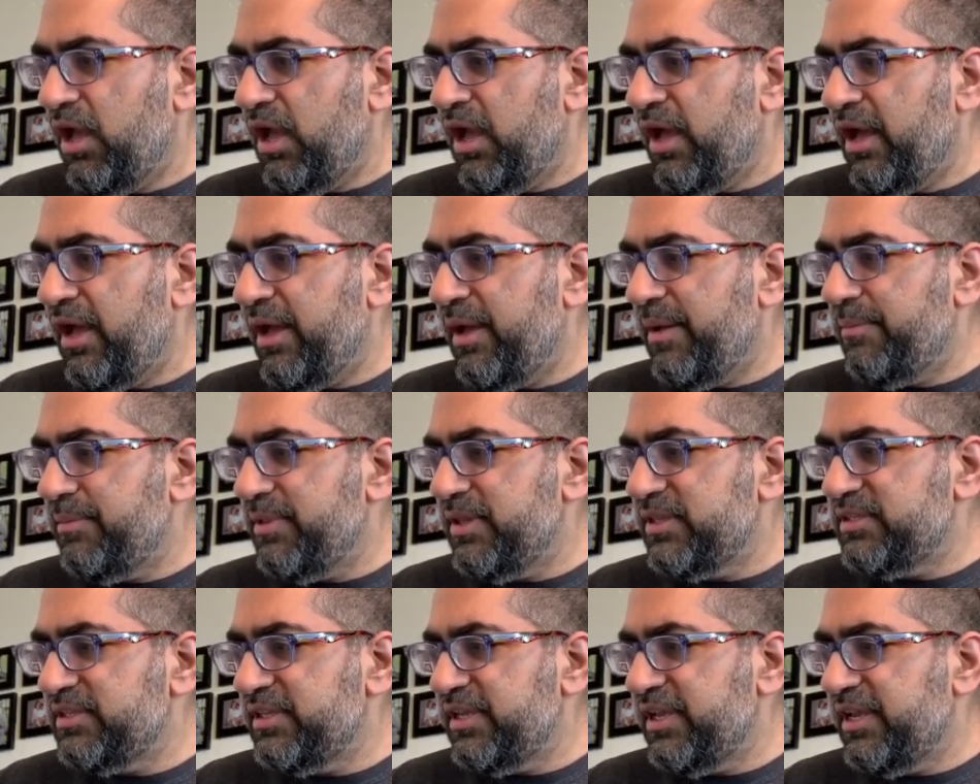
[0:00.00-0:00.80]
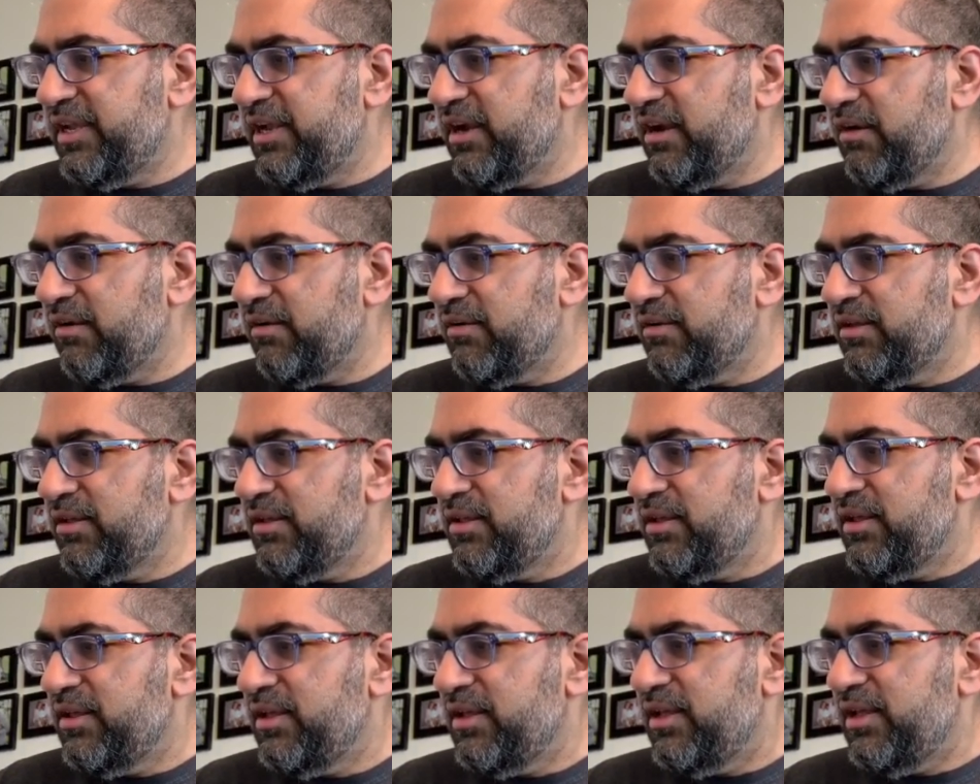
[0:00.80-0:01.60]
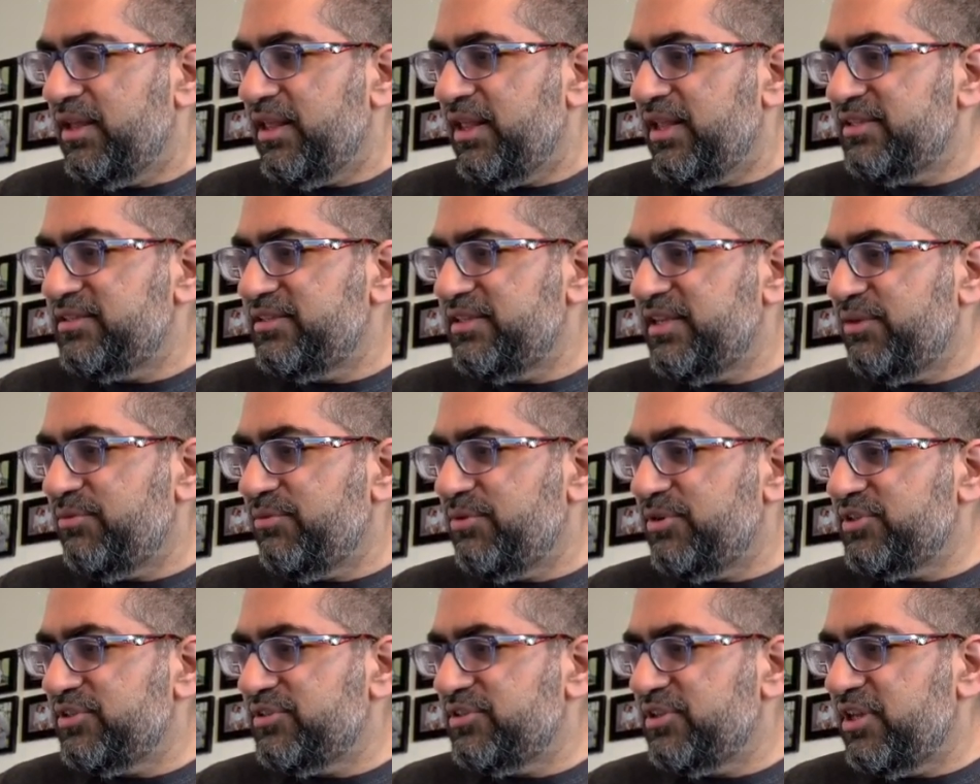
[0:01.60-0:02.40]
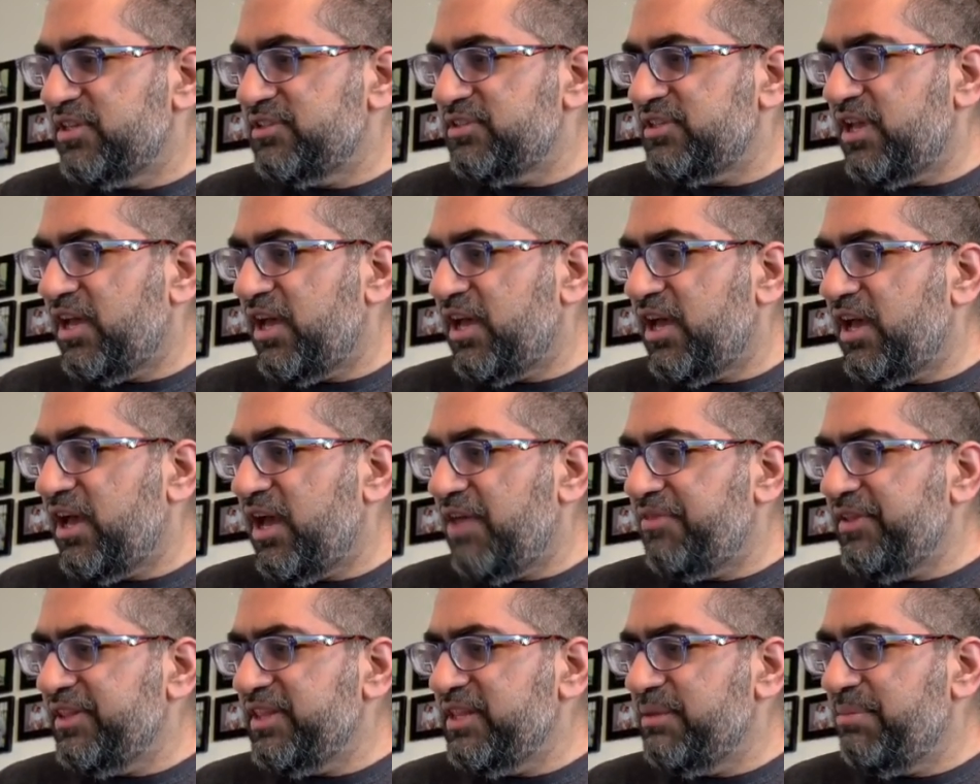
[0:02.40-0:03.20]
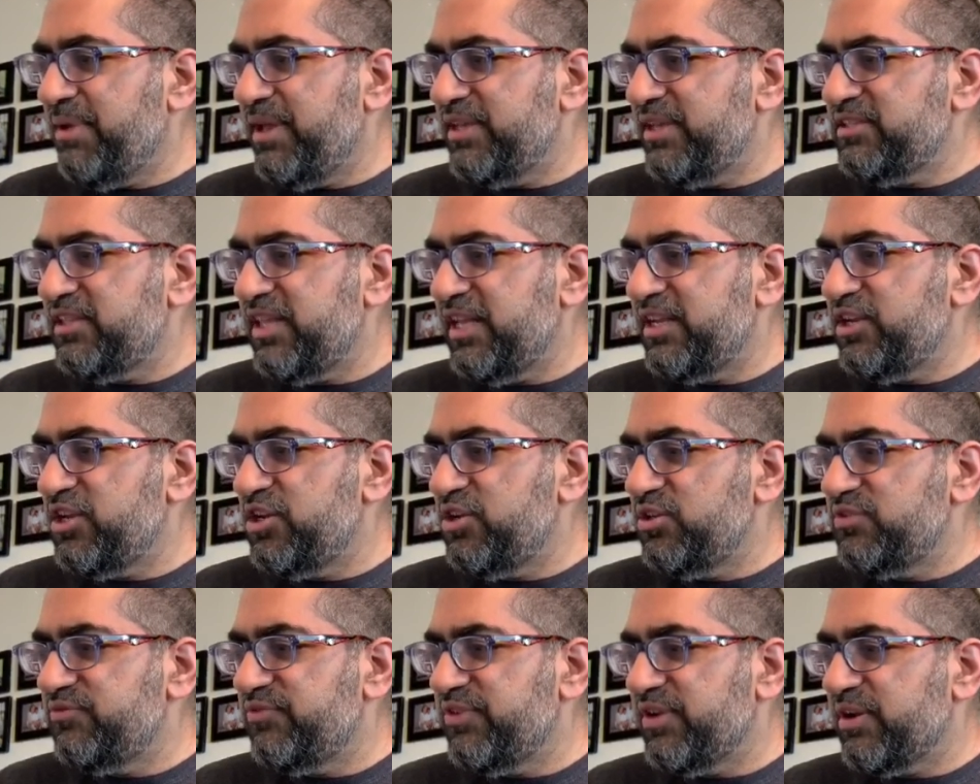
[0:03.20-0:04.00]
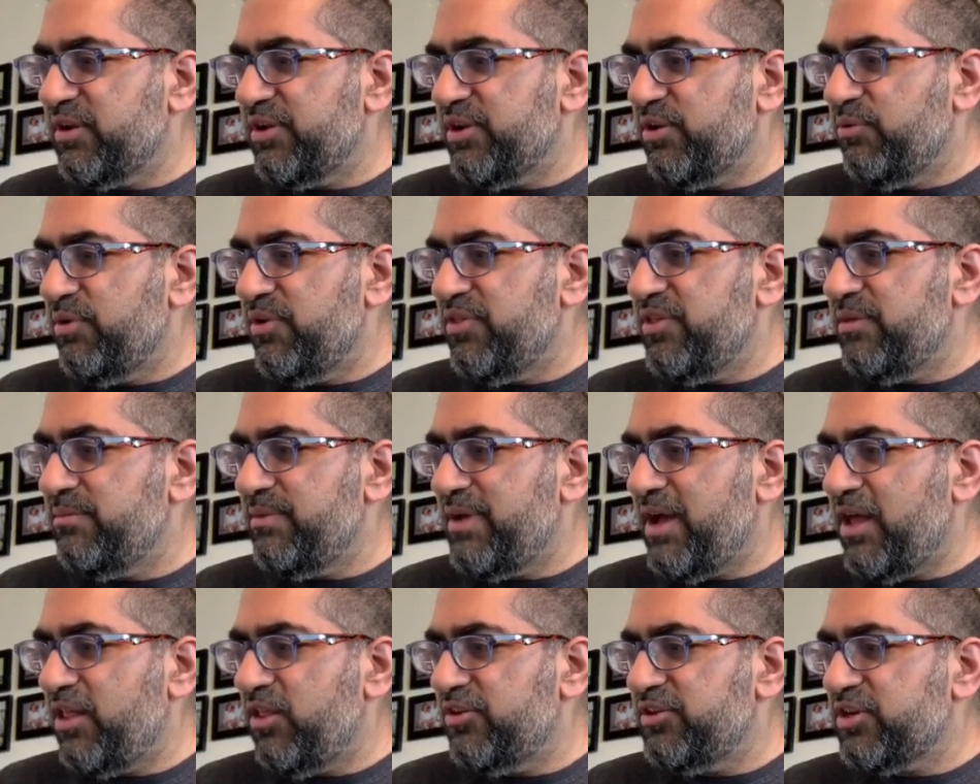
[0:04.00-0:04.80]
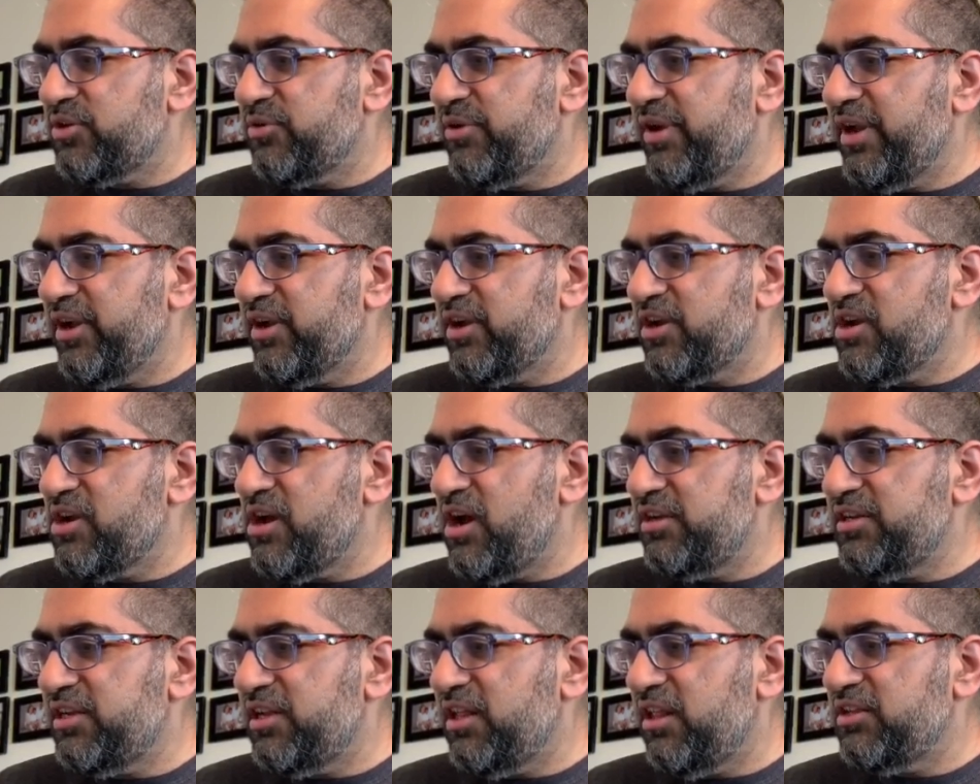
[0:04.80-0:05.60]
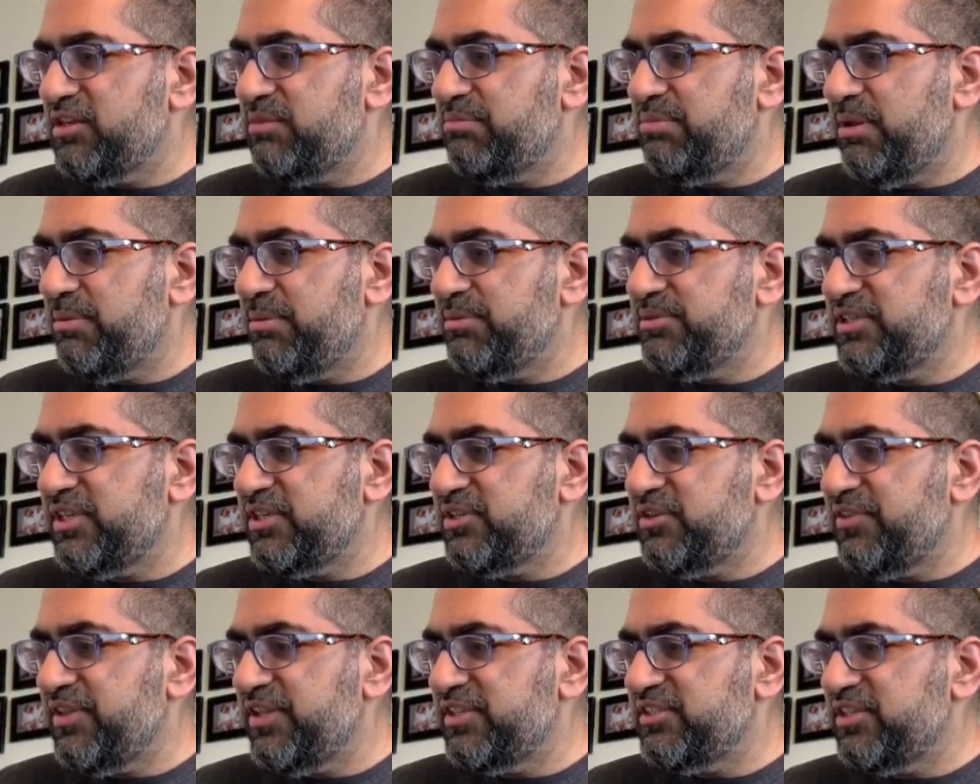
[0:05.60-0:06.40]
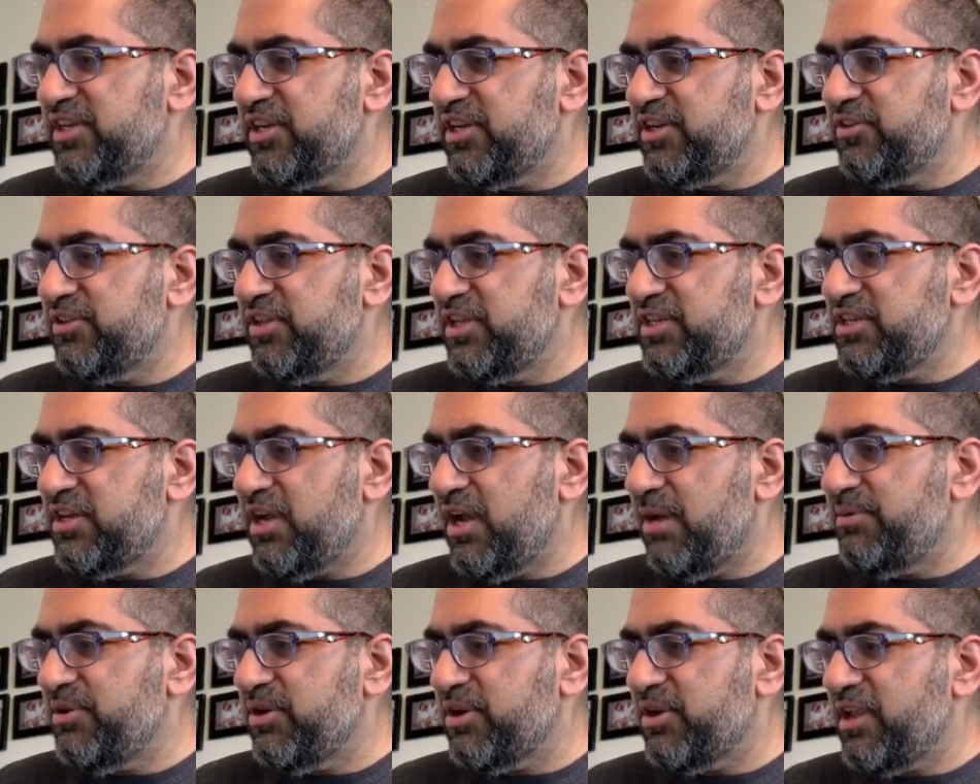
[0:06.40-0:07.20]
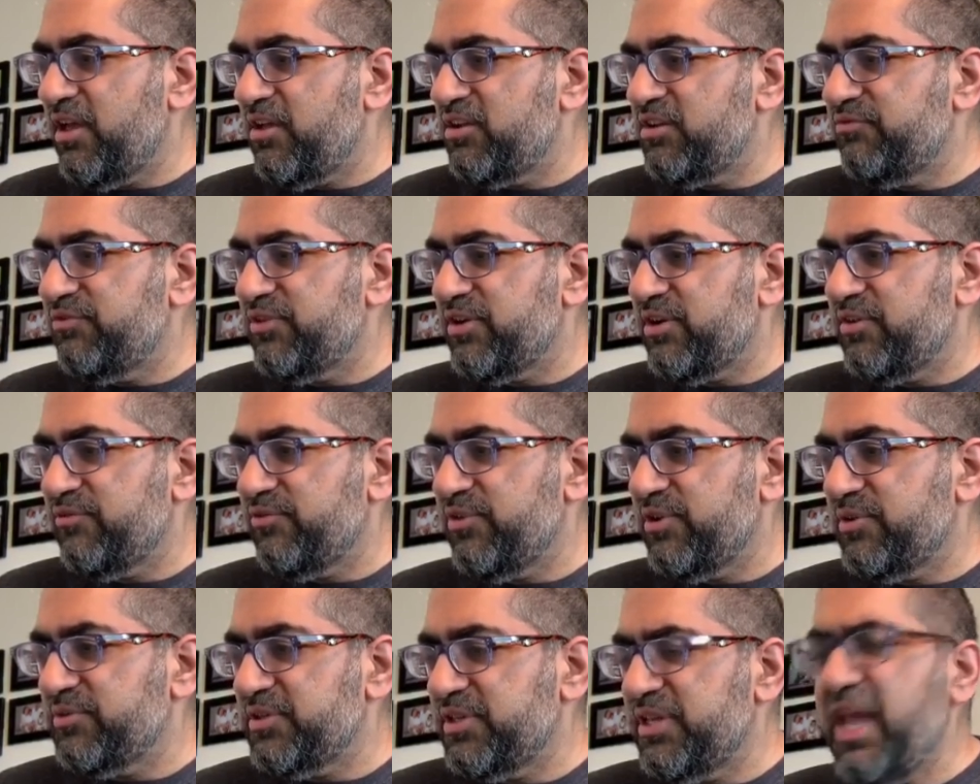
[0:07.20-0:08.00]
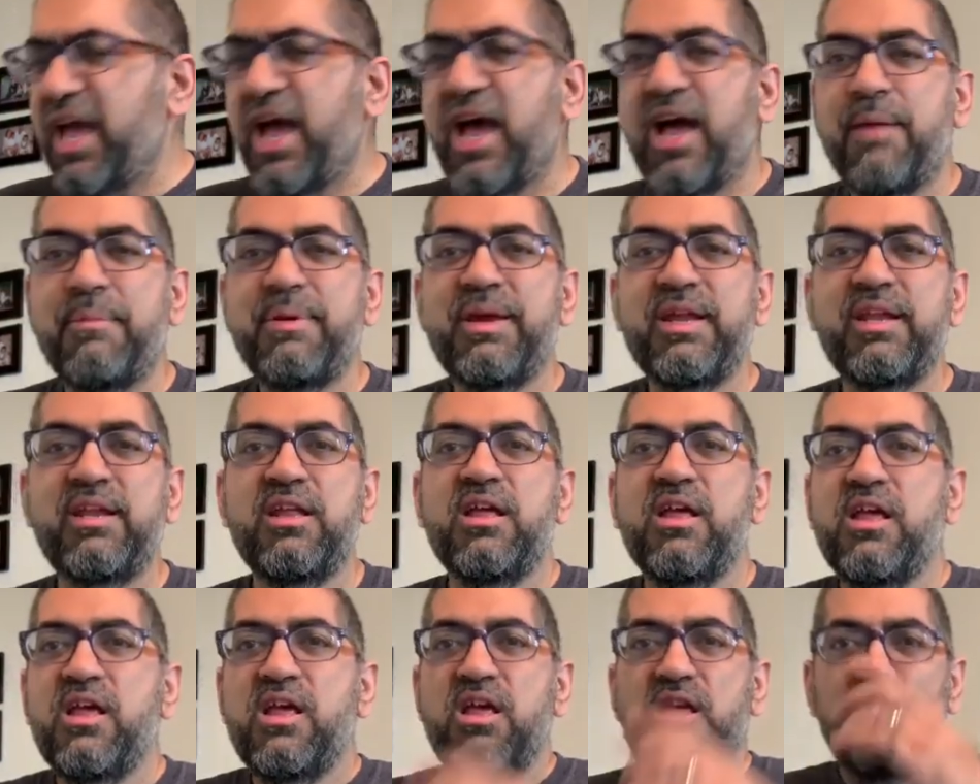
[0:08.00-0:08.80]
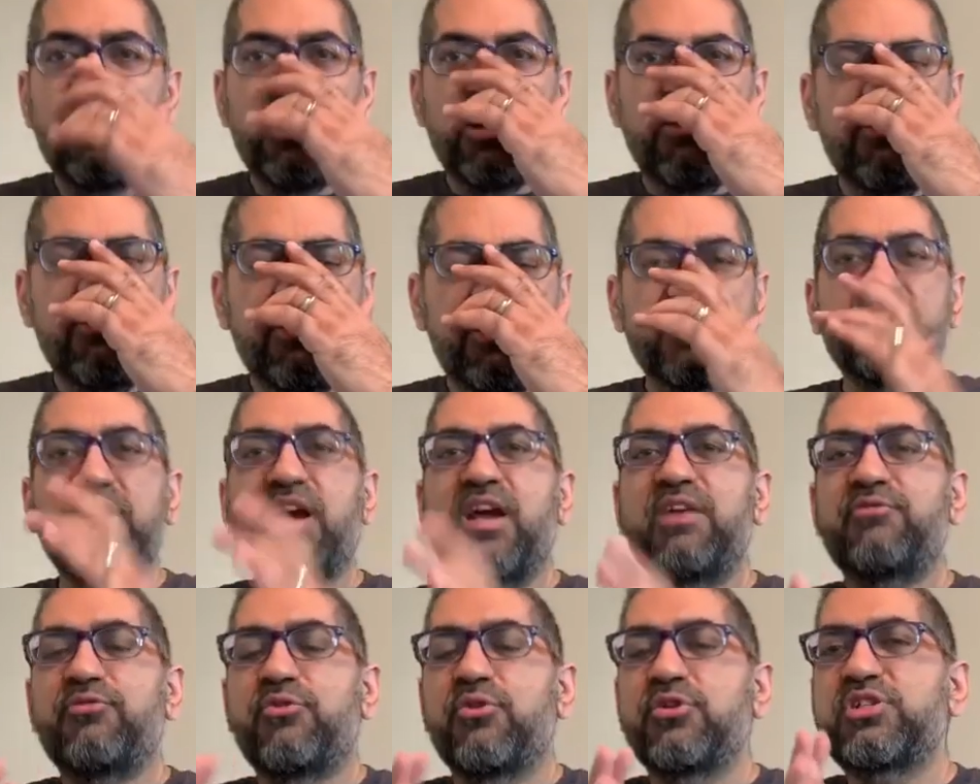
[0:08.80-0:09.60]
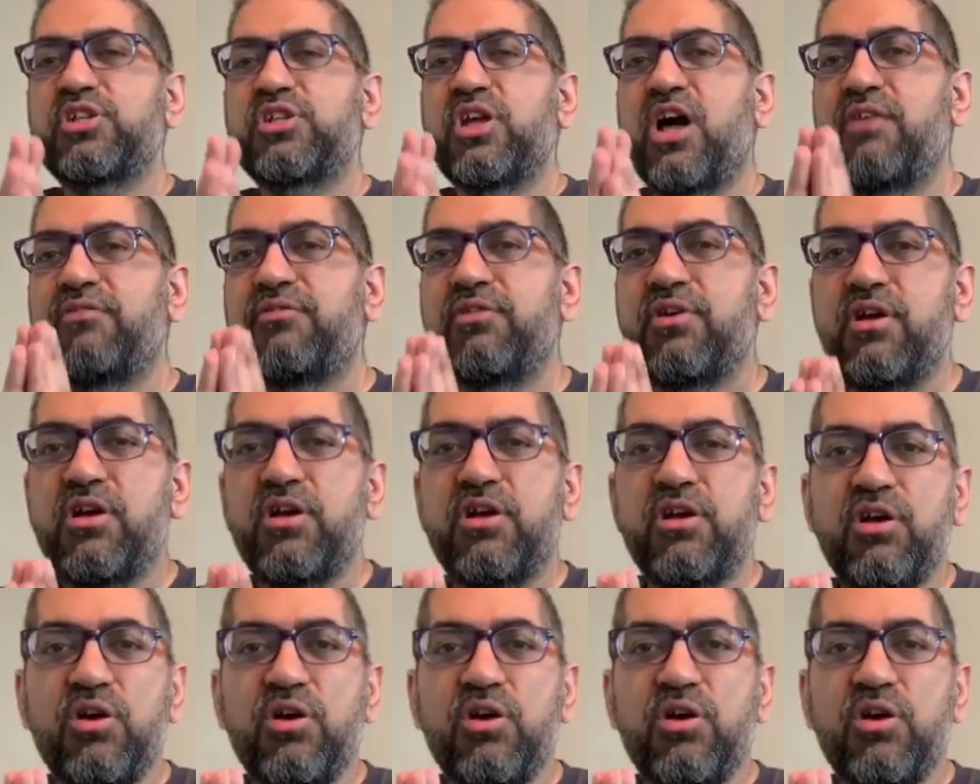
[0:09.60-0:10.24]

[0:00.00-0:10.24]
Let's see here. Let's see. Richard says, I think the best thing to do is figure out your rhythm, how long to create your content, how long to publish, etc. Then set the time in your calendar, figure out your frequency. Yeah, I mean, you have to decide first off,